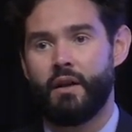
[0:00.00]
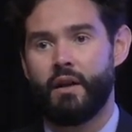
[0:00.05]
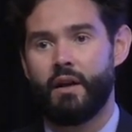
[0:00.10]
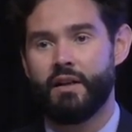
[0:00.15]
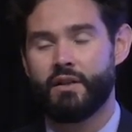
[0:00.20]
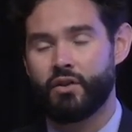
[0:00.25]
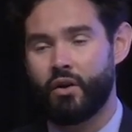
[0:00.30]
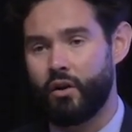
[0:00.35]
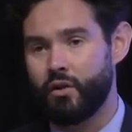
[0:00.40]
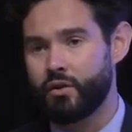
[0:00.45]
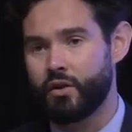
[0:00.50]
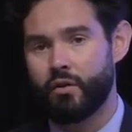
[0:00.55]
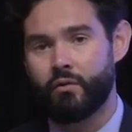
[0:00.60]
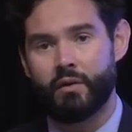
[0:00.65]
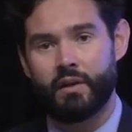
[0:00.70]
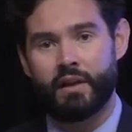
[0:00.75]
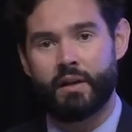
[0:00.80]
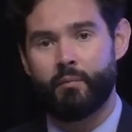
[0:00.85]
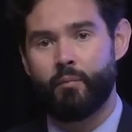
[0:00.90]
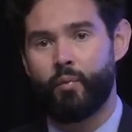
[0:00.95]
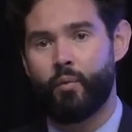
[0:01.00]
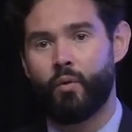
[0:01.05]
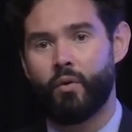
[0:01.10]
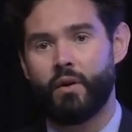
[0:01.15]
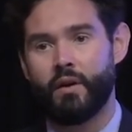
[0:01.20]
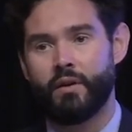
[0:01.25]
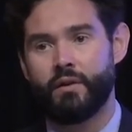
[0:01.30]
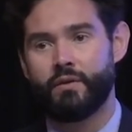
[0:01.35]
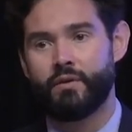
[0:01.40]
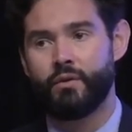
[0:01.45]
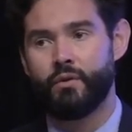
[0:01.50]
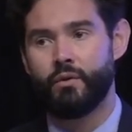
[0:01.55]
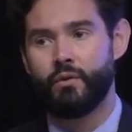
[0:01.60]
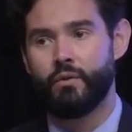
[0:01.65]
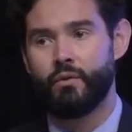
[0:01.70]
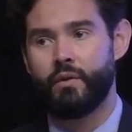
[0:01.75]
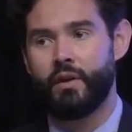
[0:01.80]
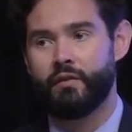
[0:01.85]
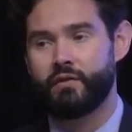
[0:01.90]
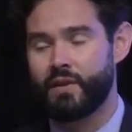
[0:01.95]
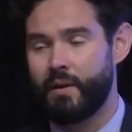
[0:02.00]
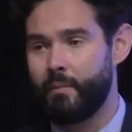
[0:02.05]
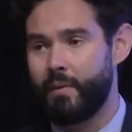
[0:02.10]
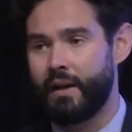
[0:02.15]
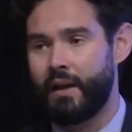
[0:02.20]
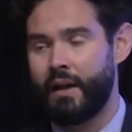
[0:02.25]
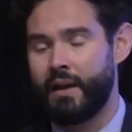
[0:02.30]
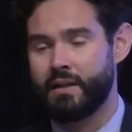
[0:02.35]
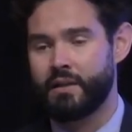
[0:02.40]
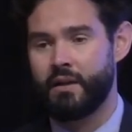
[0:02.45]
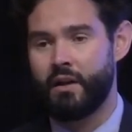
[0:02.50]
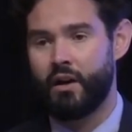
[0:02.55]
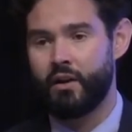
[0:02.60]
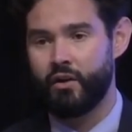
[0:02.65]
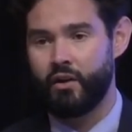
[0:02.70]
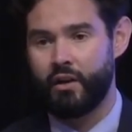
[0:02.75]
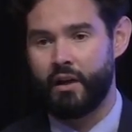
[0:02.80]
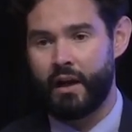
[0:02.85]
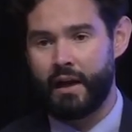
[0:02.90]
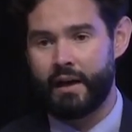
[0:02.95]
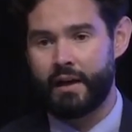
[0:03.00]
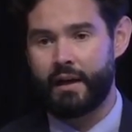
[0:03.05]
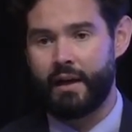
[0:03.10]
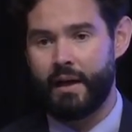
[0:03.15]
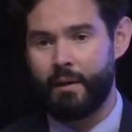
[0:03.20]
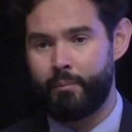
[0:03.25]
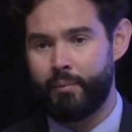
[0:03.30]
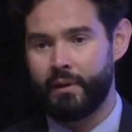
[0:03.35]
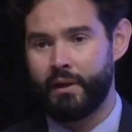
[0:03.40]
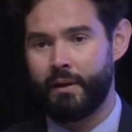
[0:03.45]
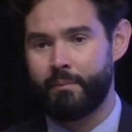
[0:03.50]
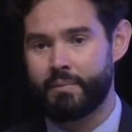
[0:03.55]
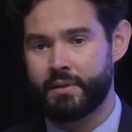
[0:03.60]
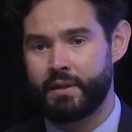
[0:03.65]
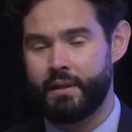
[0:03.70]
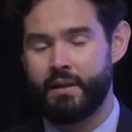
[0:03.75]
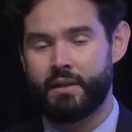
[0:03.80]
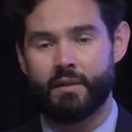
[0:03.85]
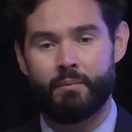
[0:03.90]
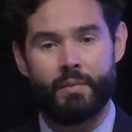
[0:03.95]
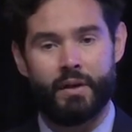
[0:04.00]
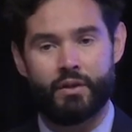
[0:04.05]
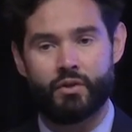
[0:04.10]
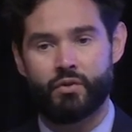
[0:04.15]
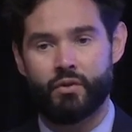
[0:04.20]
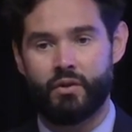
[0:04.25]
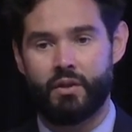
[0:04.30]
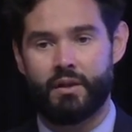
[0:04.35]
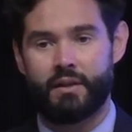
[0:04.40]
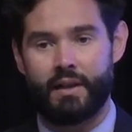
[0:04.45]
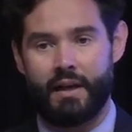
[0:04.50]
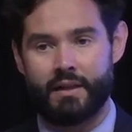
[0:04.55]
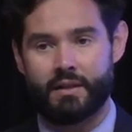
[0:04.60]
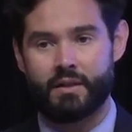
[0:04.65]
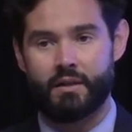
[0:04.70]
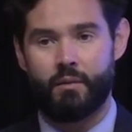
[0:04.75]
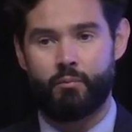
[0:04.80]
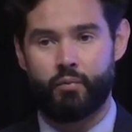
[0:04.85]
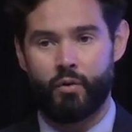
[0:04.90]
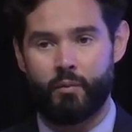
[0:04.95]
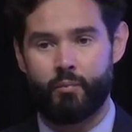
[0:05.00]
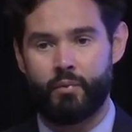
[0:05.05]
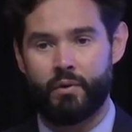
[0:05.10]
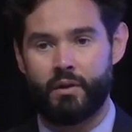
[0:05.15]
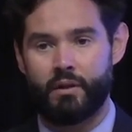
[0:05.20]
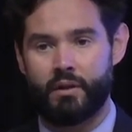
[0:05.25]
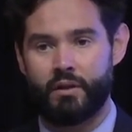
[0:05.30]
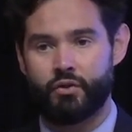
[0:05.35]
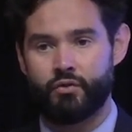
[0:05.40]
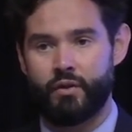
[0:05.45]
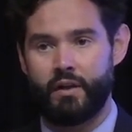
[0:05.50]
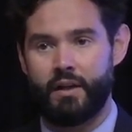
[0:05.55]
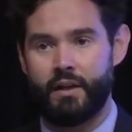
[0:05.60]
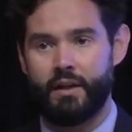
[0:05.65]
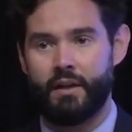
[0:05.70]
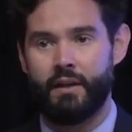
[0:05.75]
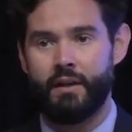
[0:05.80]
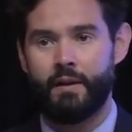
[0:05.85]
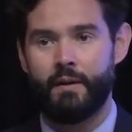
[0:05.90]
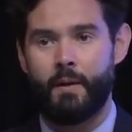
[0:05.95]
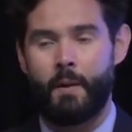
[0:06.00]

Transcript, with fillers: It's also really important to, if somebody has an underlying epilepsy, to make sure that that's appropriately treated.